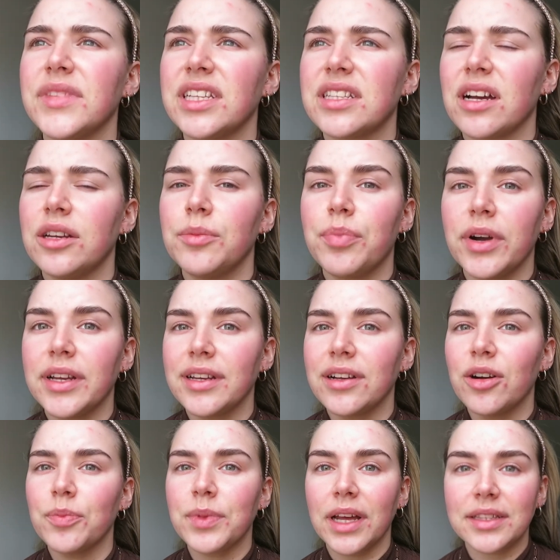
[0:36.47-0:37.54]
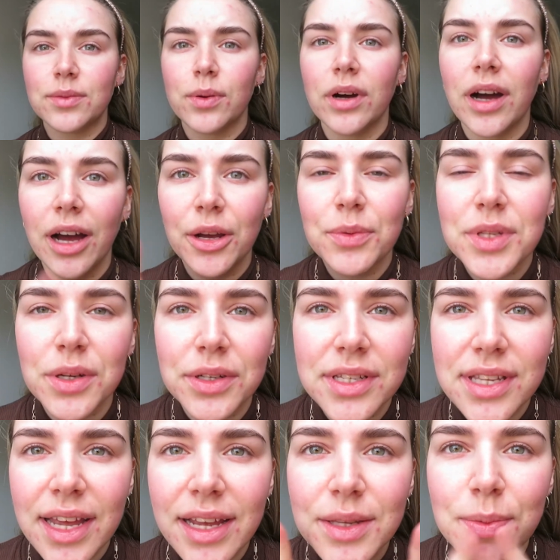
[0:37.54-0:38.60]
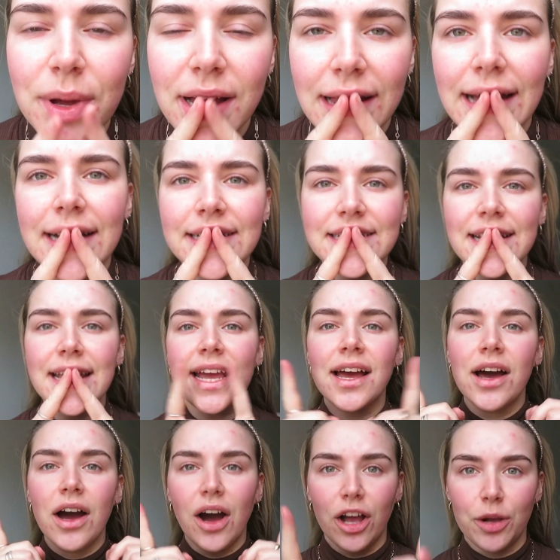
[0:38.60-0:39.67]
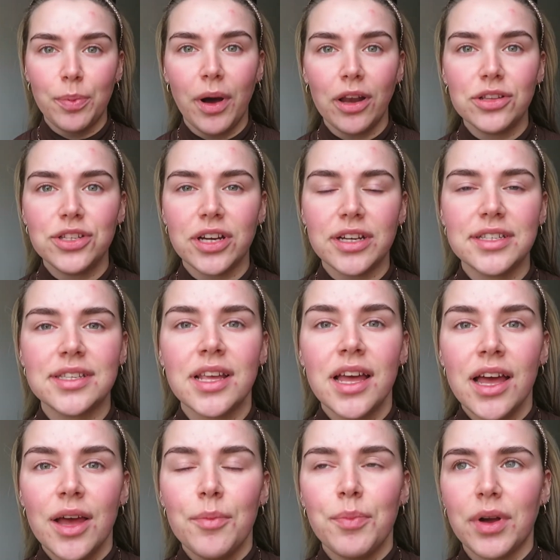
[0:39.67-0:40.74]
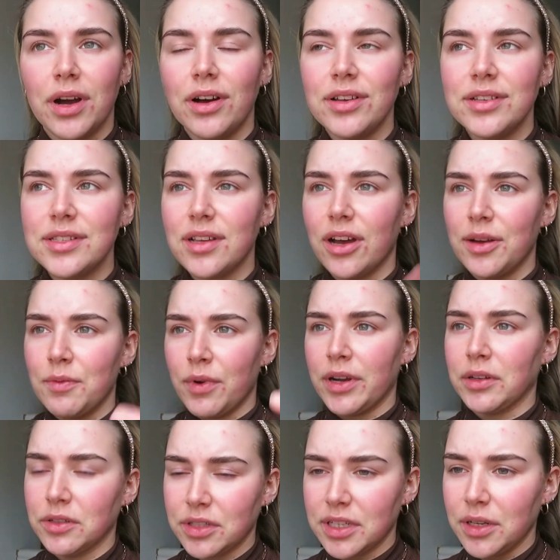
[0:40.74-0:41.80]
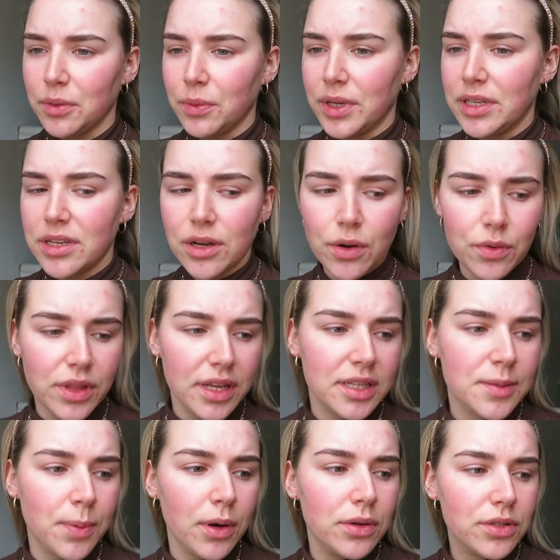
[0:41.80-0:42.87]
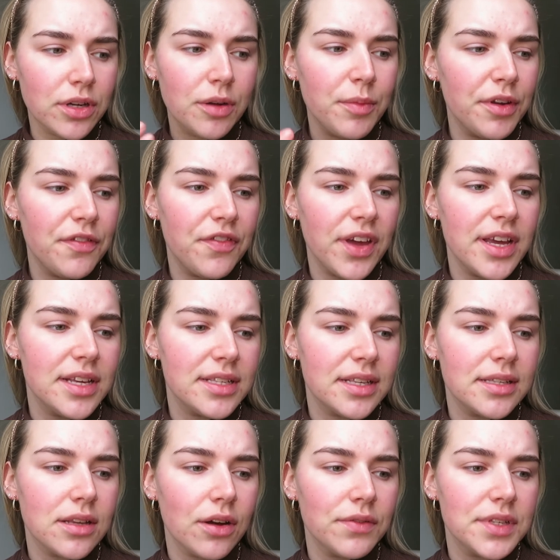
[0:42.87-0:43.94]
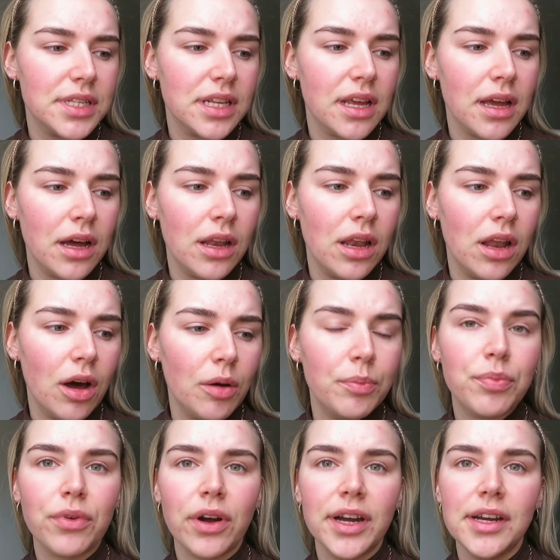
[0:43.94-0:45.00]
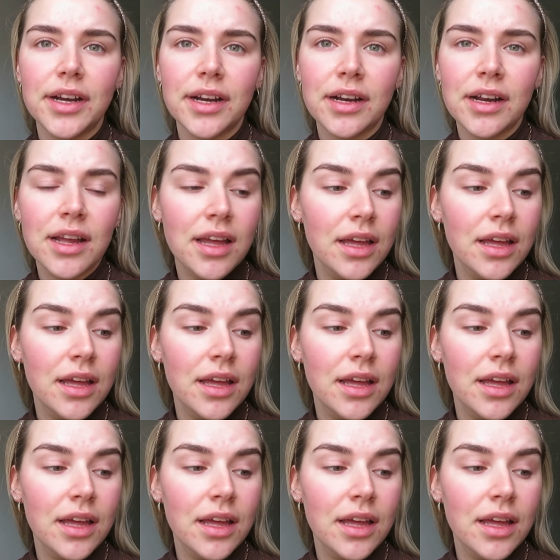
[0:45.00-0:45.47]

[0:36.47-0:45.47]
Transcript: it's kind of brightening up. That's what I was going to say as well. Actually, I apologize, because I'm right underneath a window, the exposure on my face is obviously a lot brighter